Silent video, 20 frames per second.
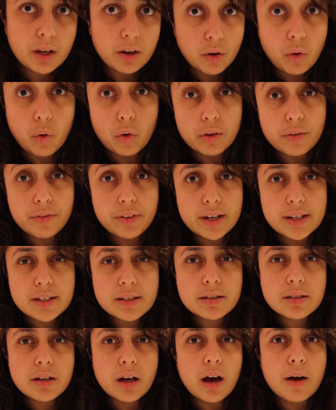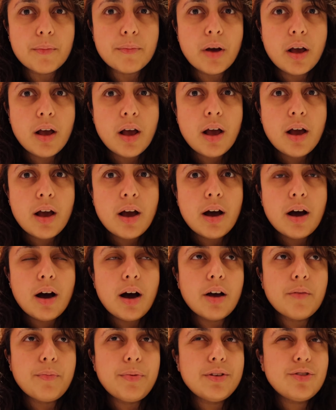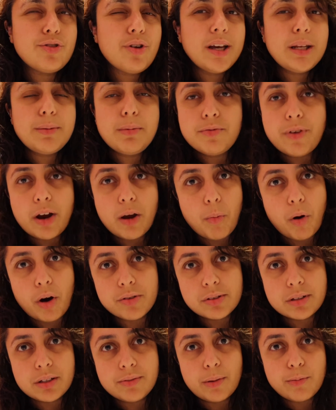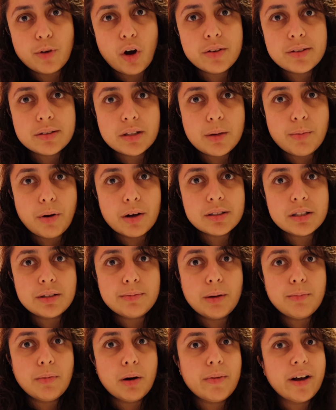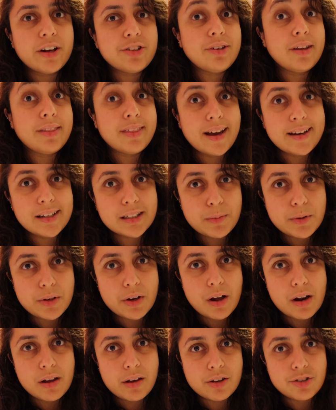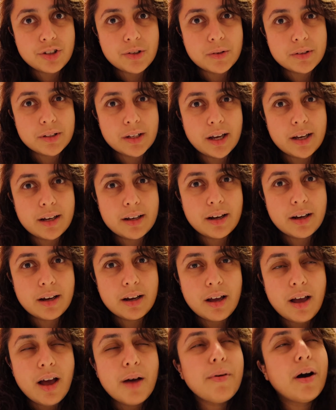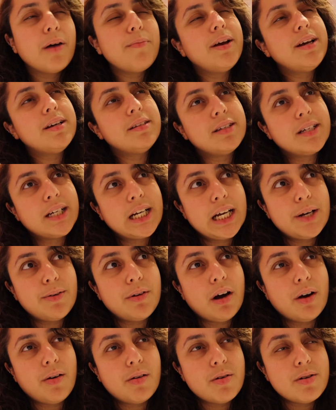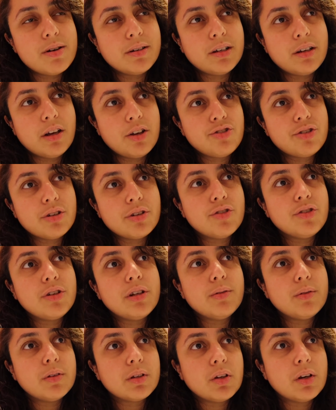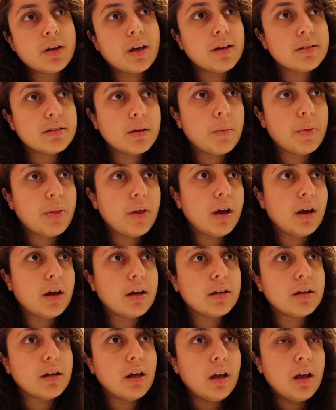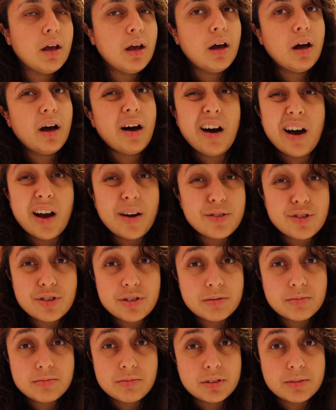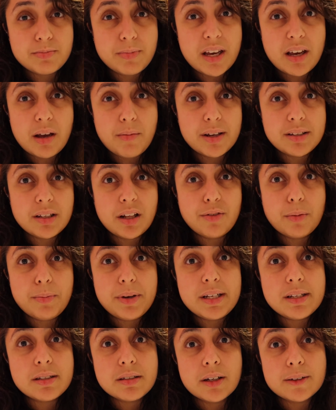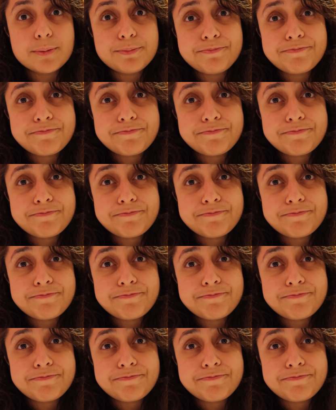all of this. I've been trying to be very positive. I'm constantly positive. My mum actually thanked me earlier. She was like, basically, we were in the kitchen, she was cooking something, and I just was making myself a pizza.